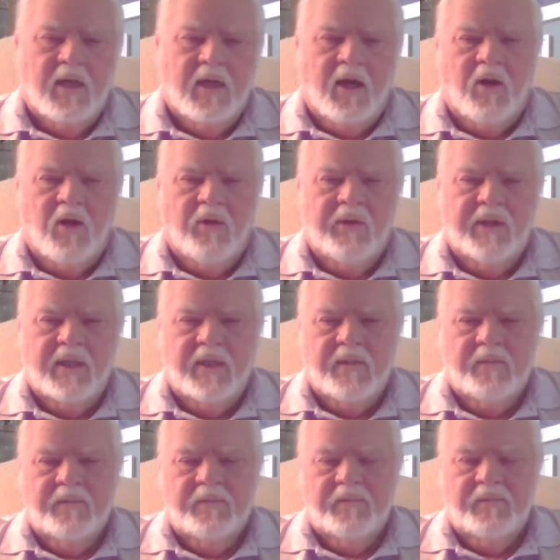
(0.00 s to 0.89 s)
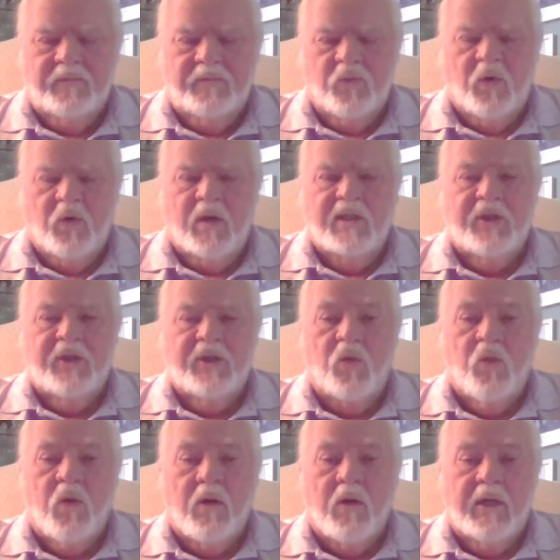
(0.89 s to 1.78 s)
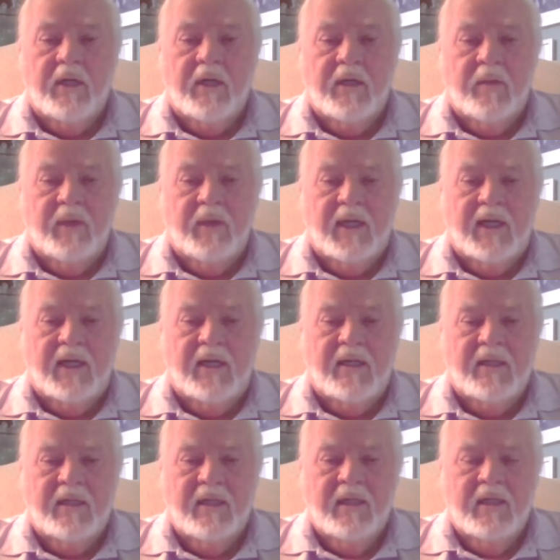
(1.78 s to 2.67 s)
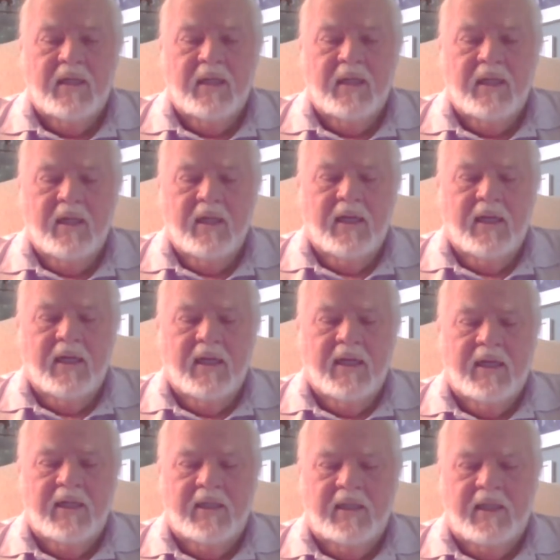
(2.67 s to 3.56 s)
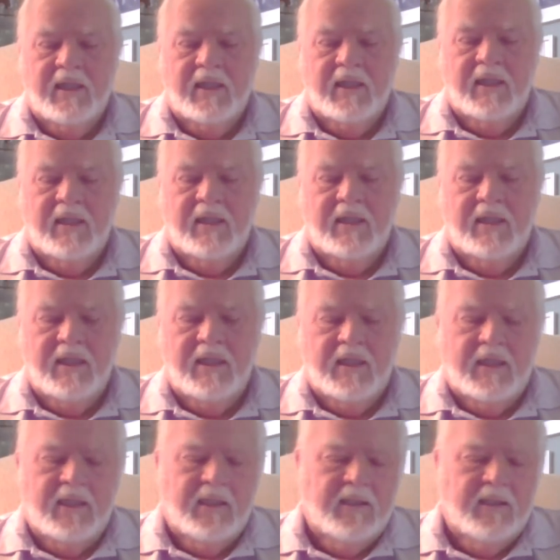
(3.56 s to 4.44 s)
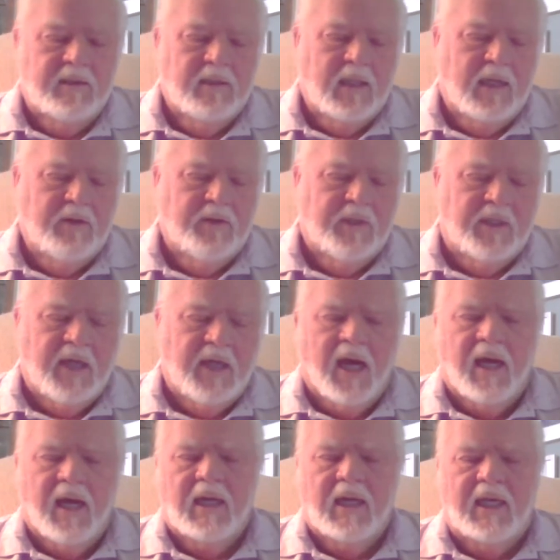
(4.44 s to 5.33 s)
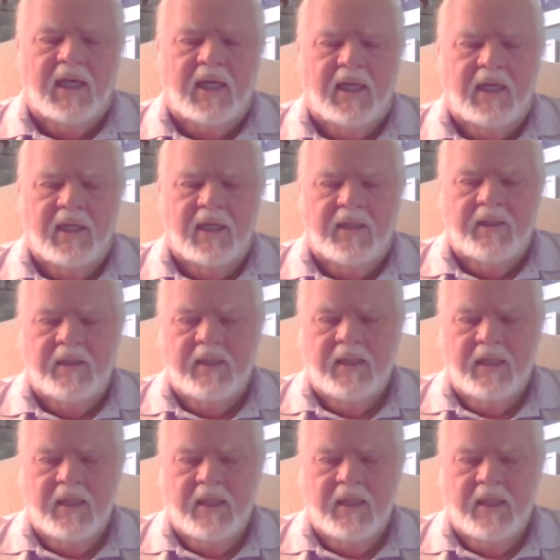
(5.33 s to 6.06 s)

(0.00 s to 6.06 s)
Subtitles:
all the ones that wanted to be, and like Dolly and